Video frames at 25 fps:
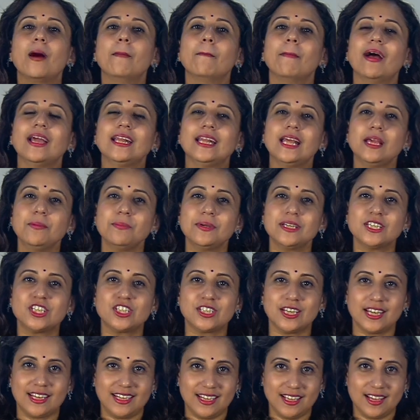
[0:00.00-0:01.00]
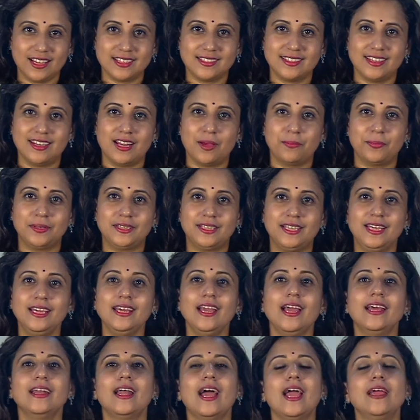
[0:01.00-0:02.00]
My name is Chayanika Senapati
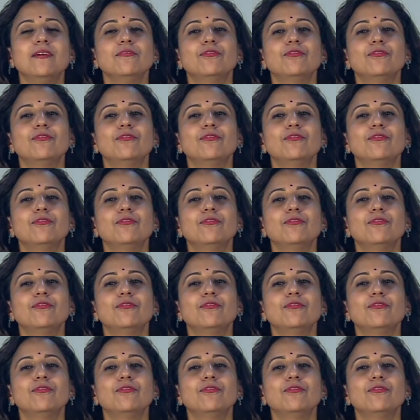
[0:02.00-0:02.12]
and I